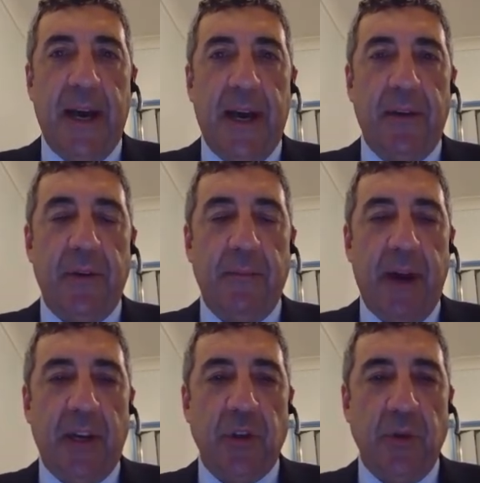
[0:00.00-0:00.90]
and
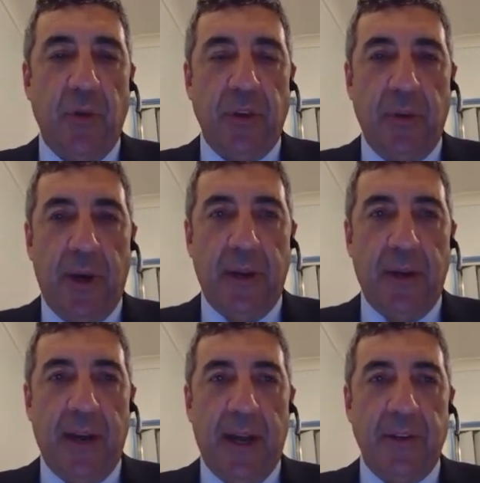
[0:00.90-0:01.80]
make sure that you
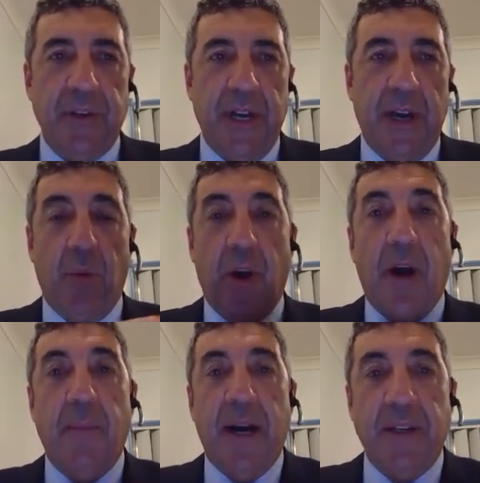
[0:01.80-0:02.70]
understand what
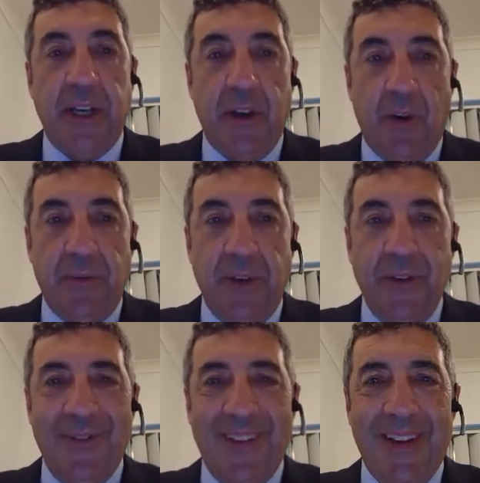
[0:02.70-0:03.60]
I'm asking of you,
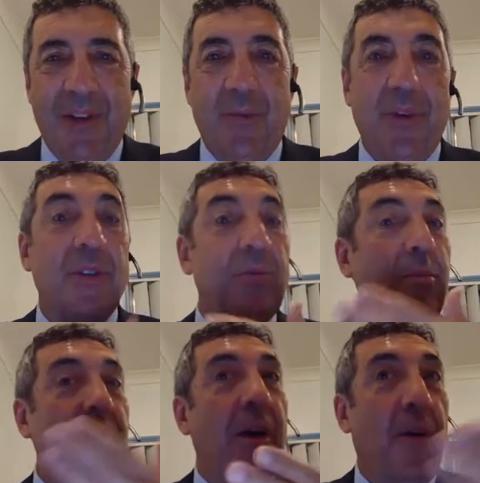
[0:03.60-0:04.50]
which is
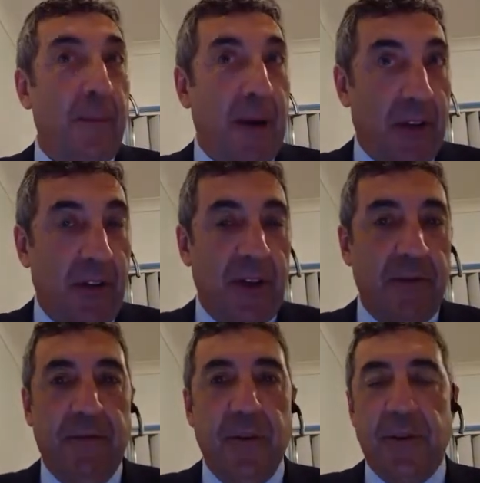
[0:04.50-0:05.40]
going back to that
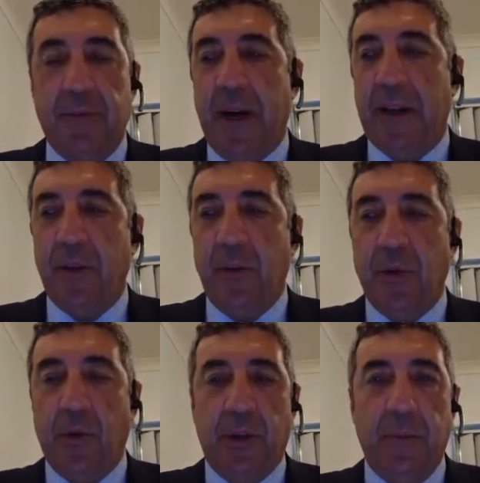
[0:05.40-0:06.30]
first part that we
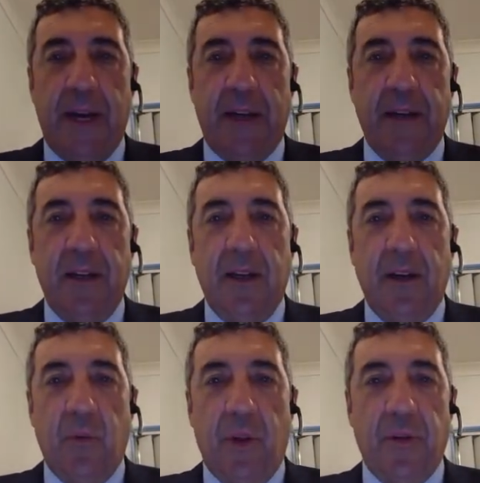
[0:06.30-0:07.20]
talked about,
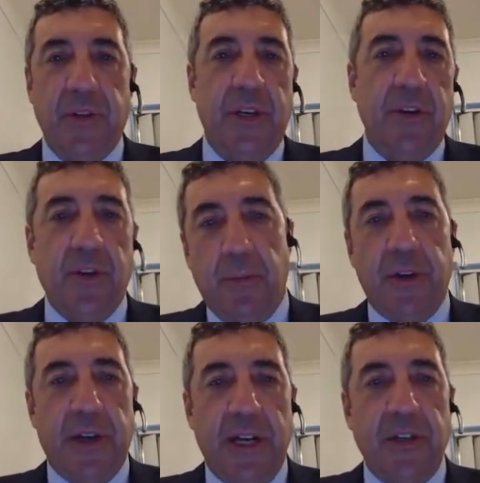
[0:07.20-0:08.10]
whether it's
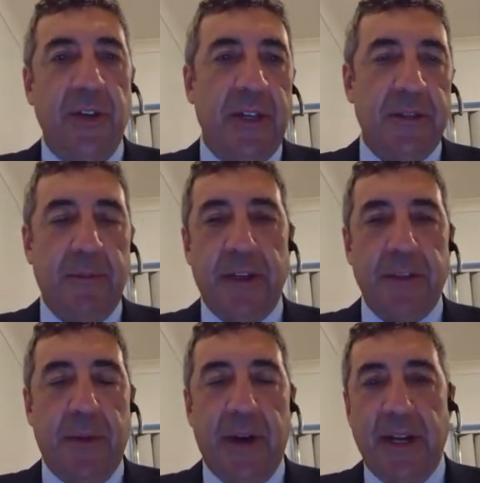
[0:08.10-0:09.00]
interpretation,
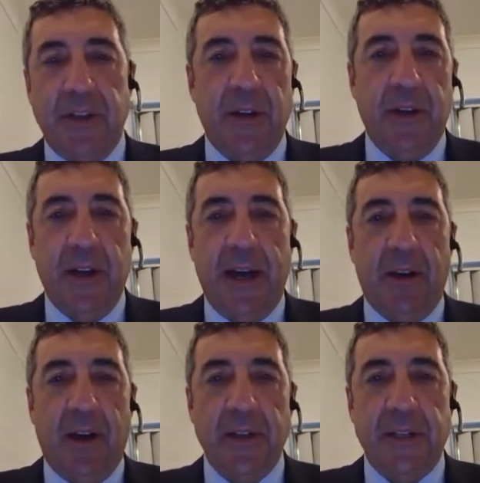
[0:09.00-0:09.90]
explanation,
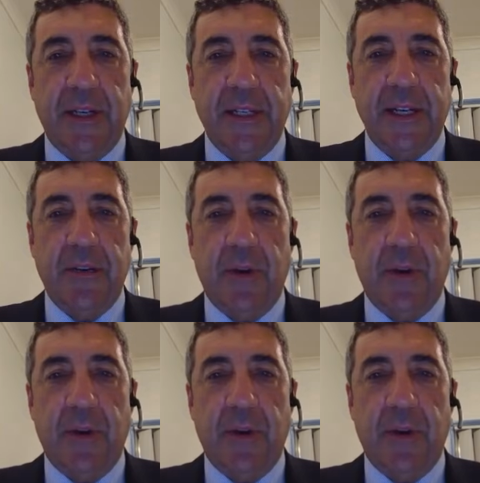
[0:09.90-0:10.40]
analysing, etc.